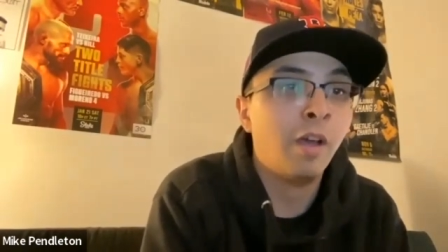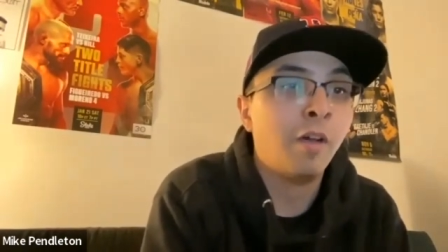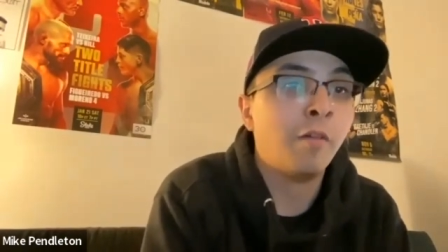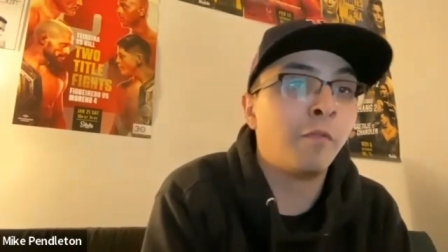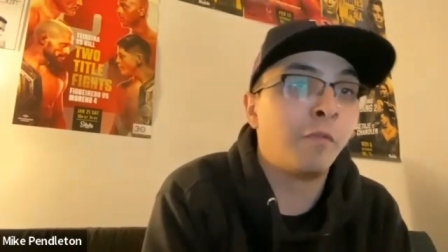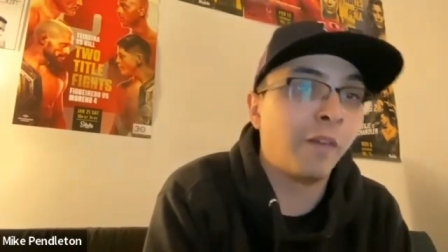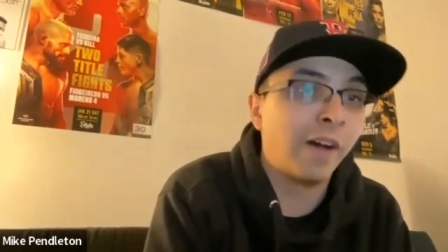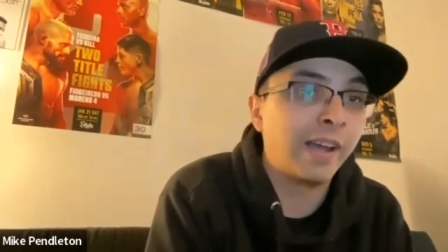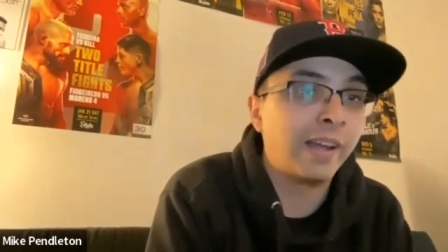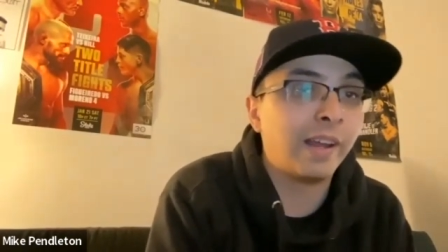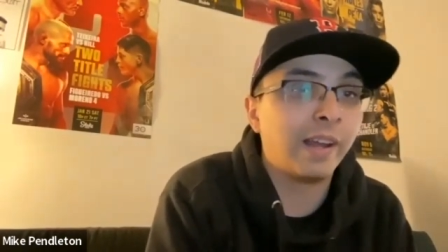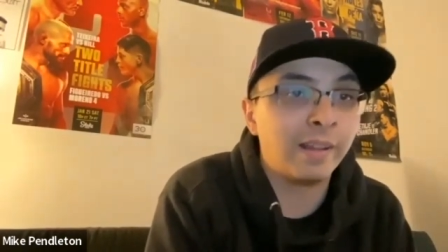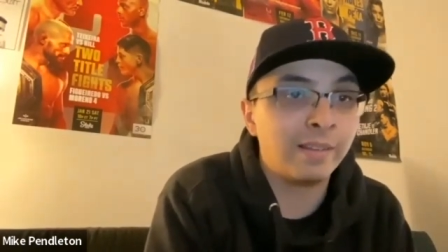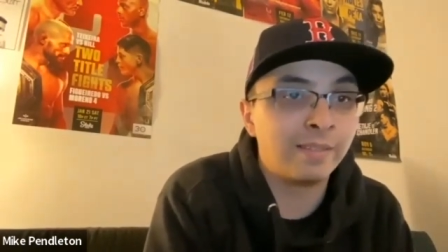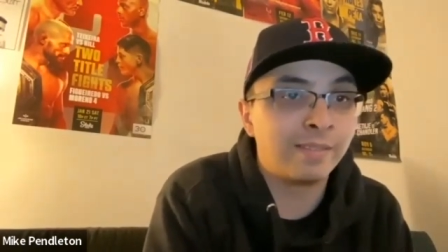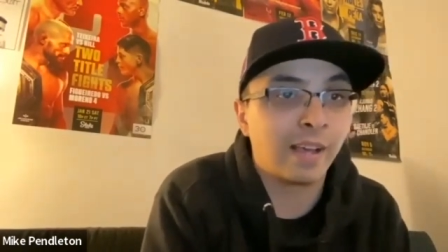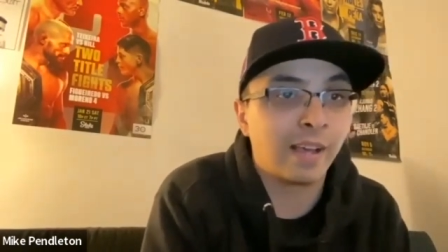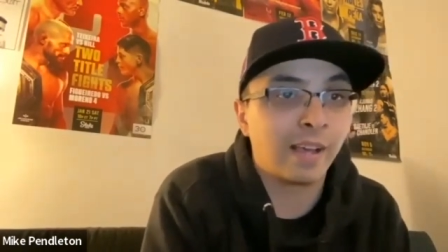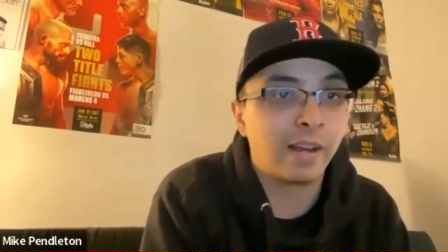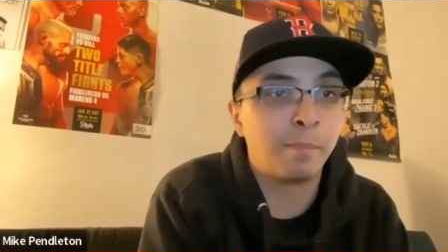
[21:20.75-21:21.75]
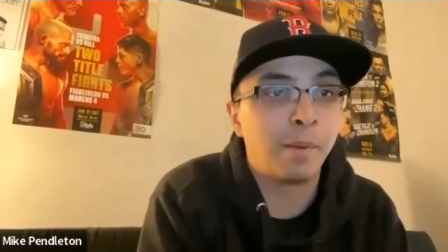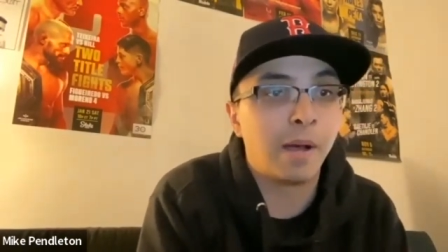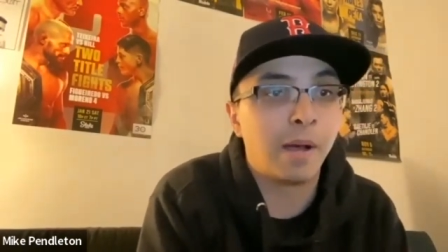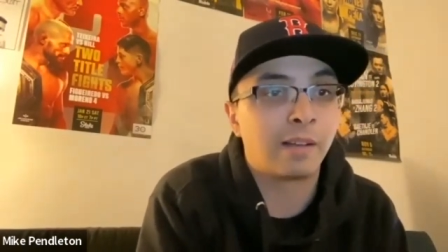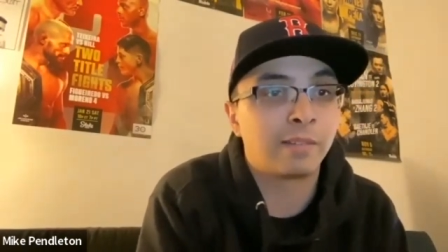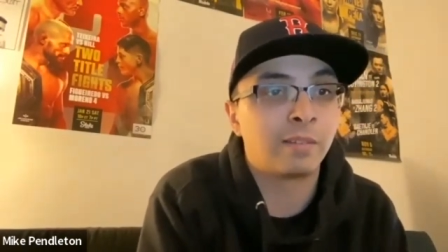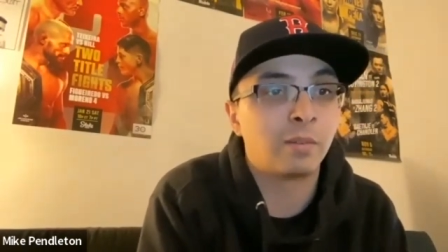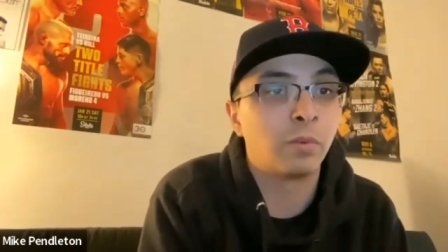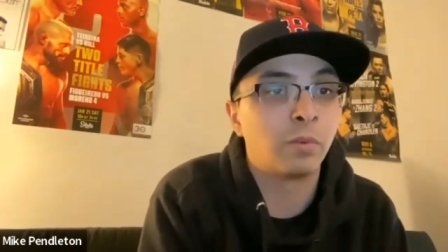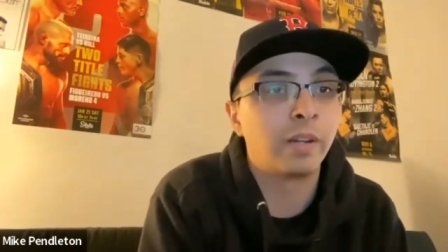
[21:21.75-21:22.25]
fight inside a
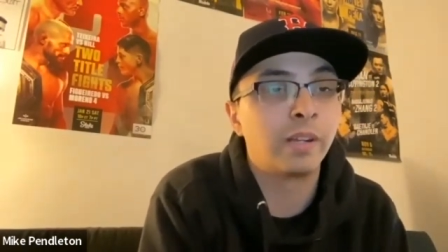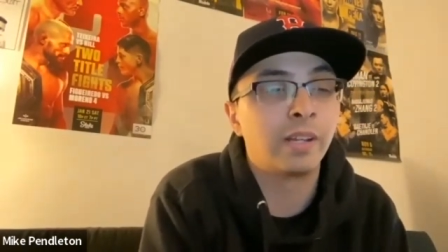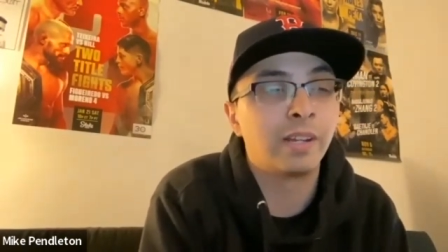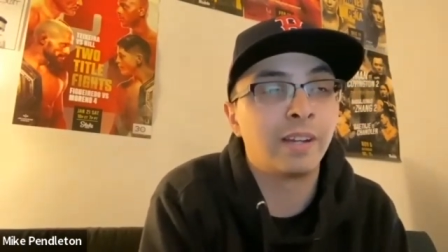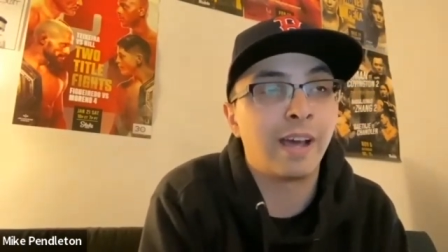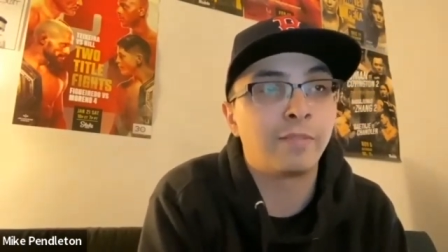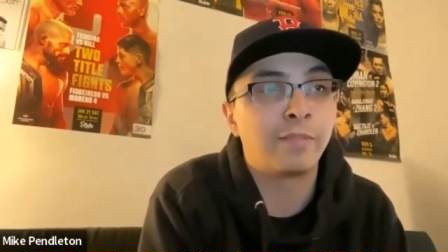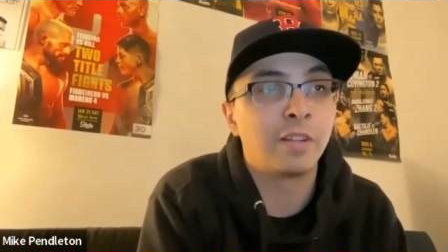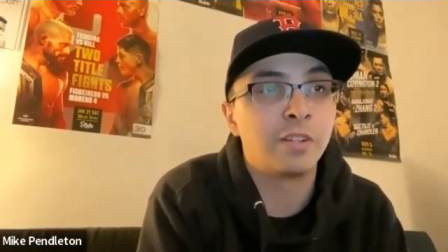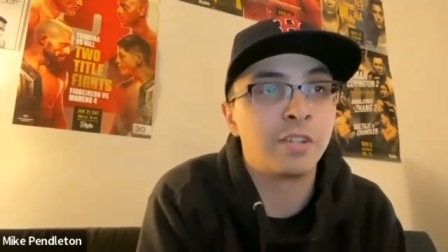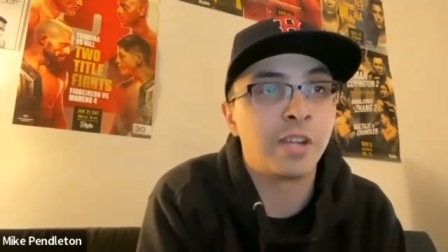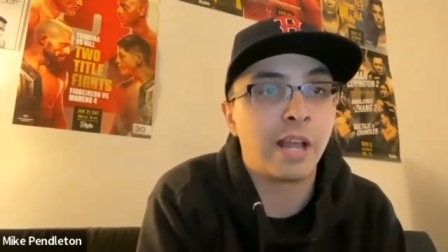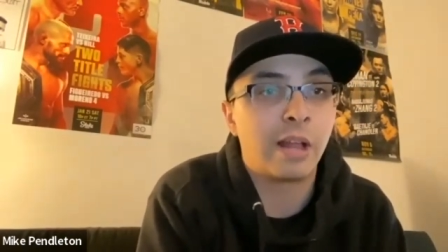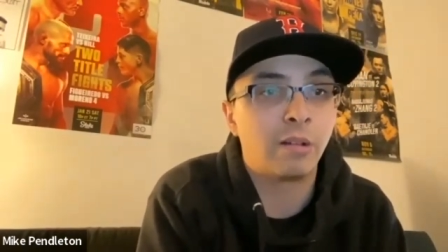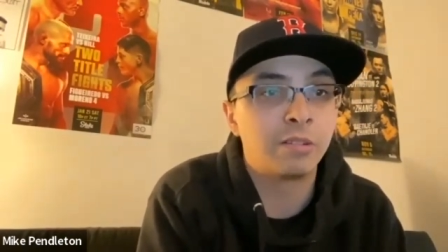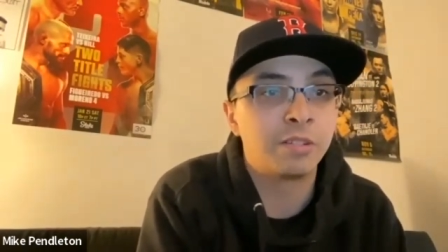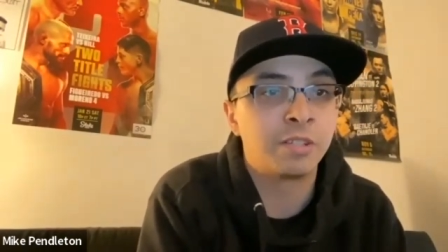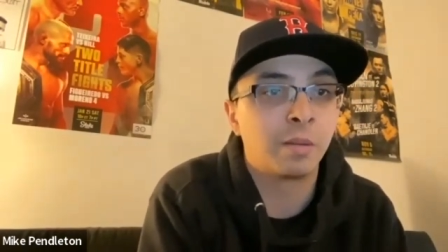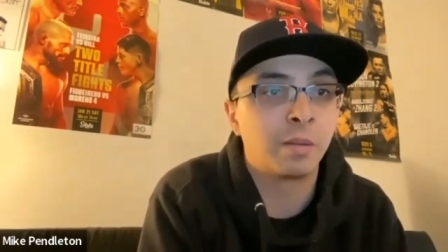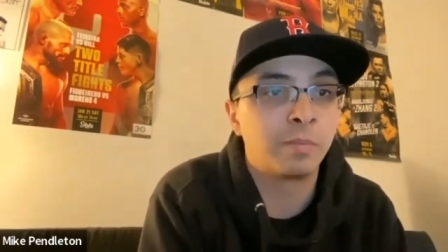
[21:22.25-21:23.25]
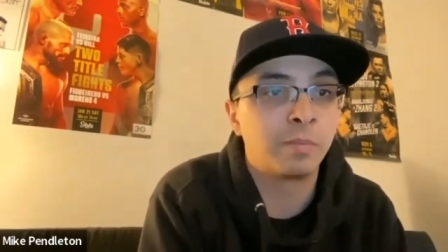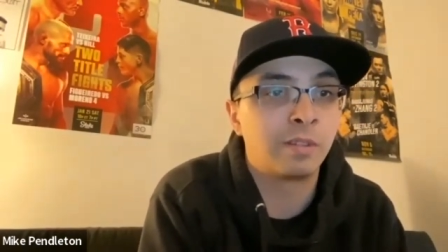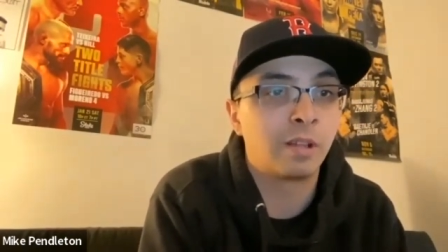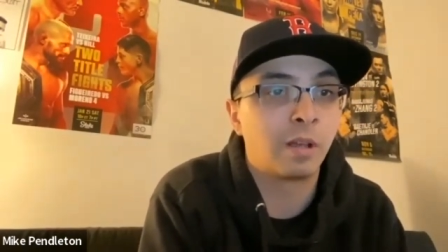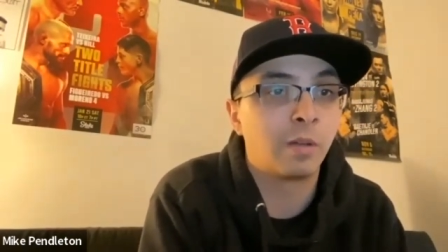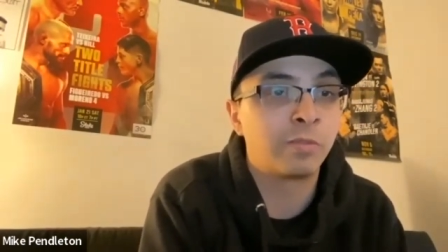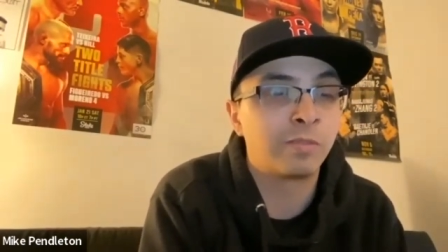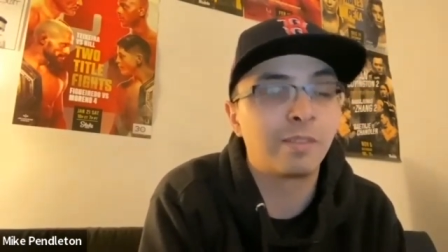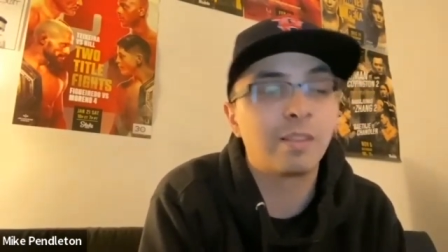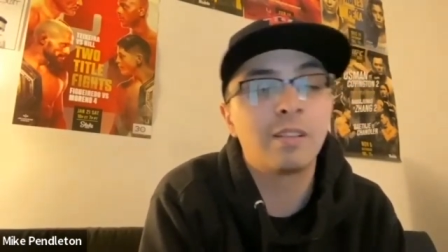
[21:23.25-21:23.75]
boxing ring and have to challenge
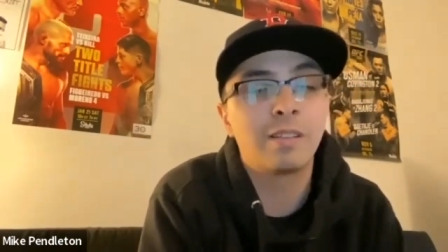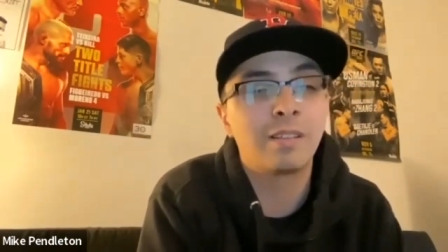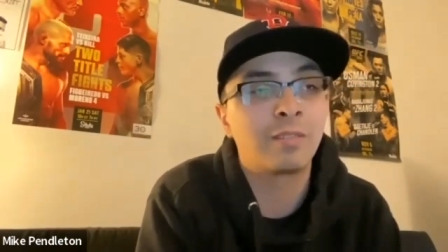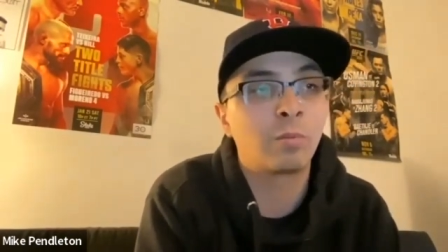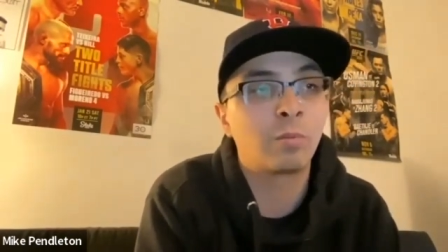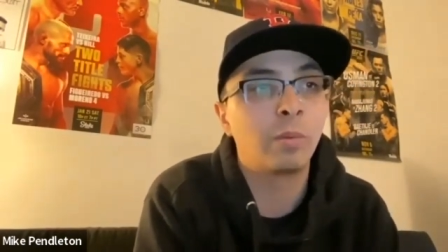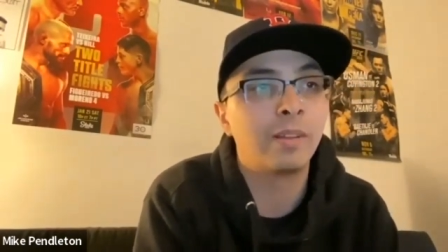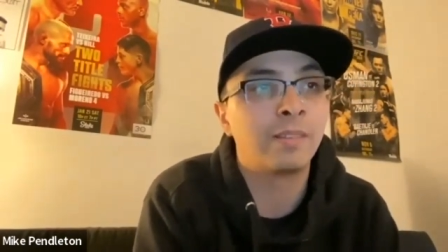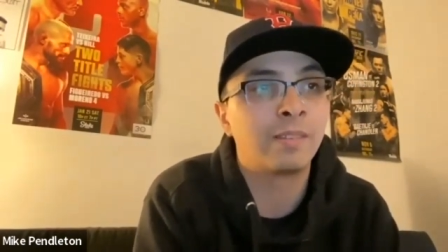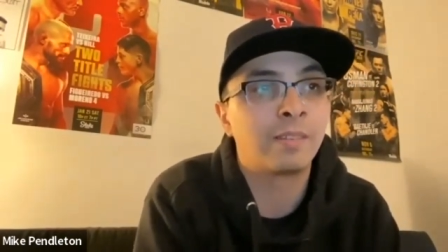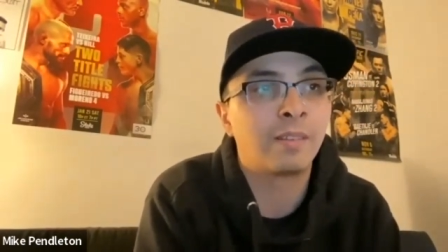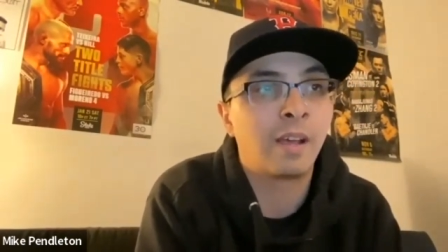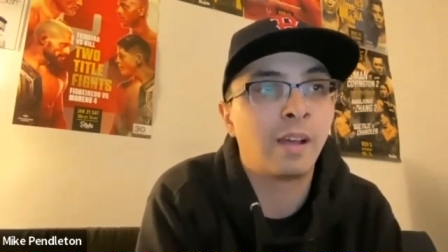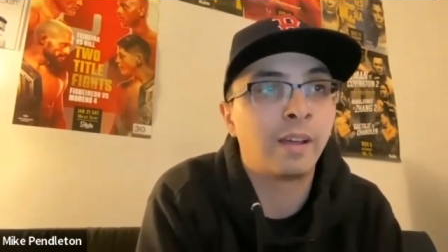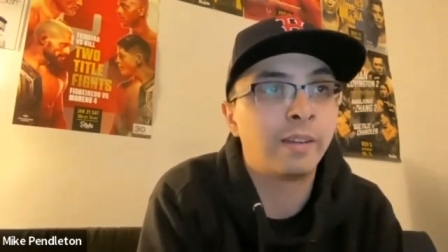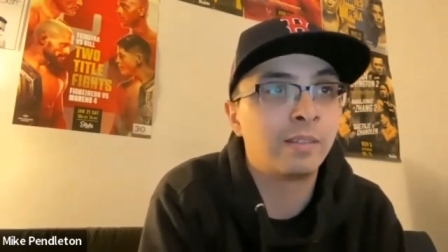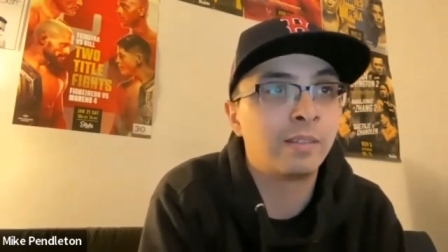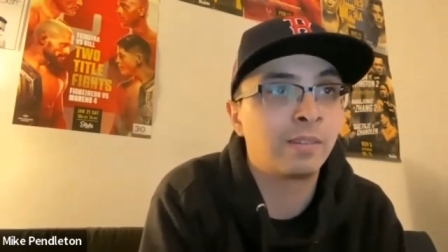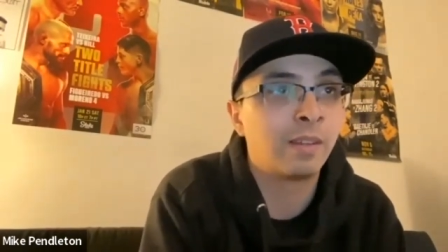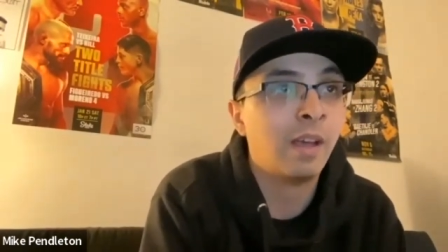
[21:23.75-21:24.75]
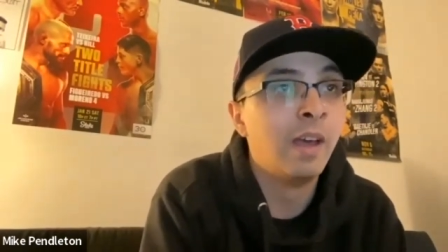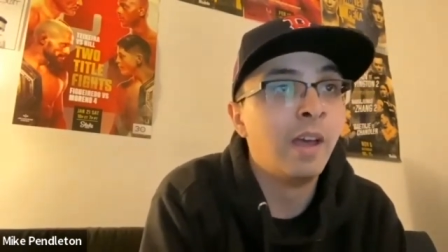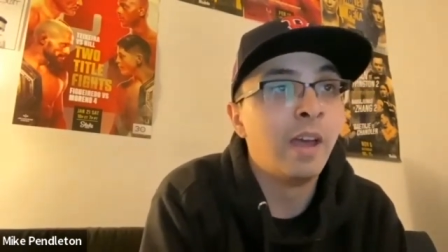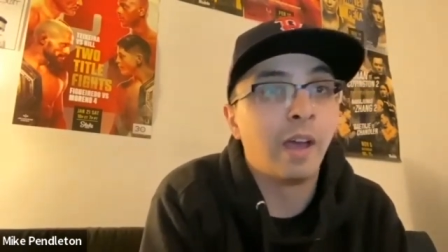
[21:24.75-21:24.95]
themselves to the sweet science.